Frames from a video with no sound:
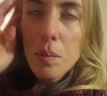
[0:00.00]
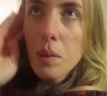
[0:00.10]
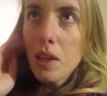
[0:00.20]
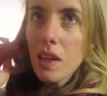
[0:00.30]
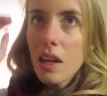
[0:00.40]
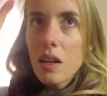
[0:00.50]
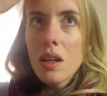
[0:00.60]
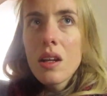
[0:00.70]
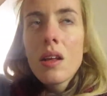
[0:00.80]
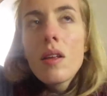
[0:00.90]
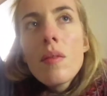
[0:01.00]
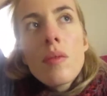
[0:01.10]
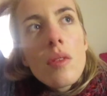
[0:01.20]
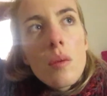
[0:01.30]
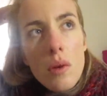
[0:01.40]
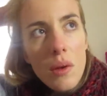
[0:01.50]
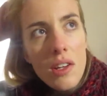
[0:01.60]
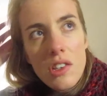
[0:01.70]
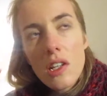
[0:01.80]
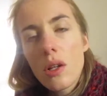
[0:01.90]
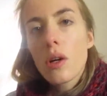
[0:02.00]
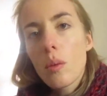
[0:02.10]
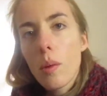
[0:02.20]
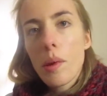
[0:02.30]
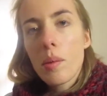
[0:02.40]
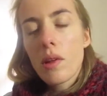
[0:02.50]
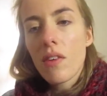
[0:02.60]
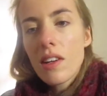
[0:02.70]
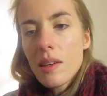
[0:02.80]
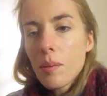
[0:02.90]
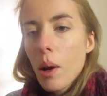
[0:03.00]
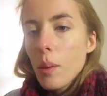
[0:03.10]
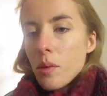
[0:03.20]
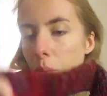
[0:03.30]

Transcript: But then when you actually look at what people are writing poems